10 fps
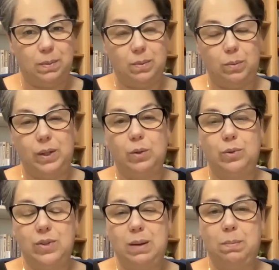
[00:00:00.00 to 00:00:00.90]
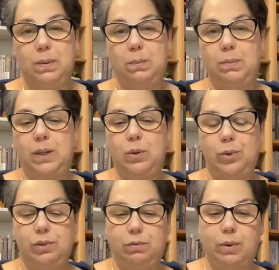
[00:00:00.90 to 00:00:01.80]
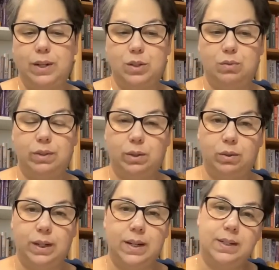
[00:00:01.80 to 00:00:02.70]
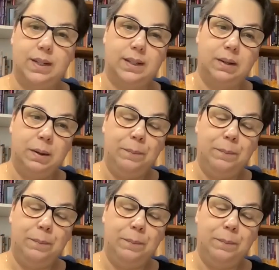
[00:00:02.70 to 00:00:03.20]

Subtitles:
We go deep in order for us to recognize that